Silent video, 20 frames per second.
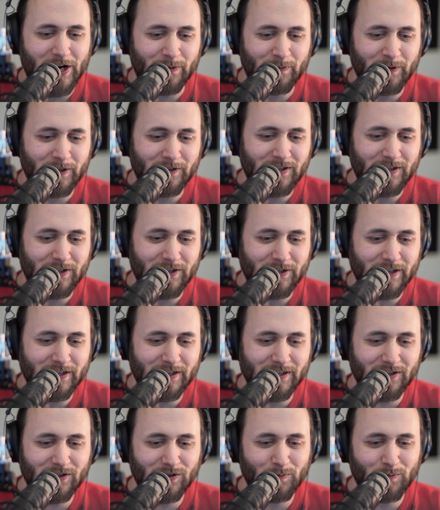
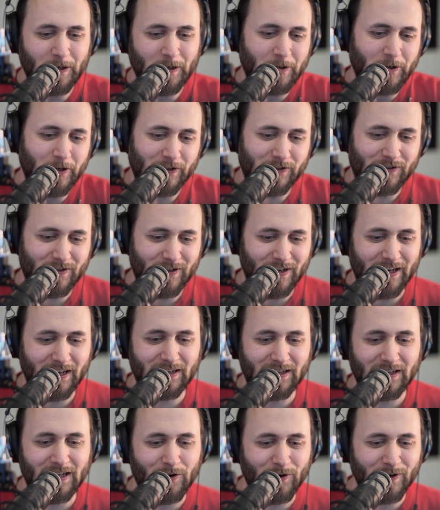materials, because like
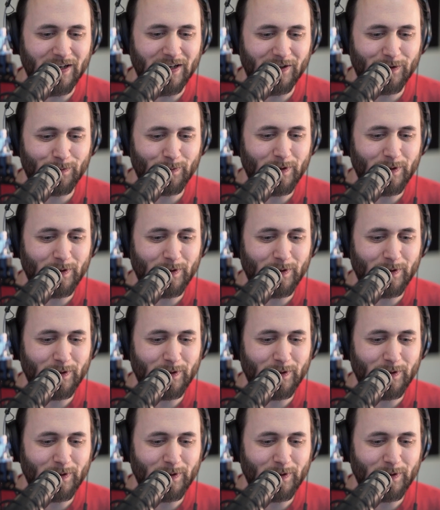nowadays